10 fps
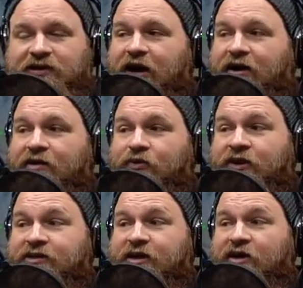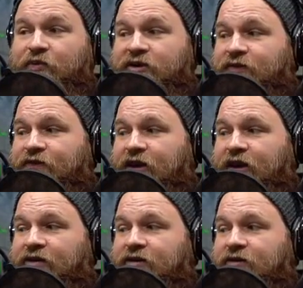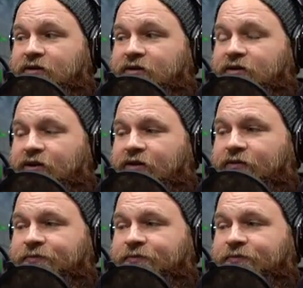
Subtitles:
complete setup is for heat. So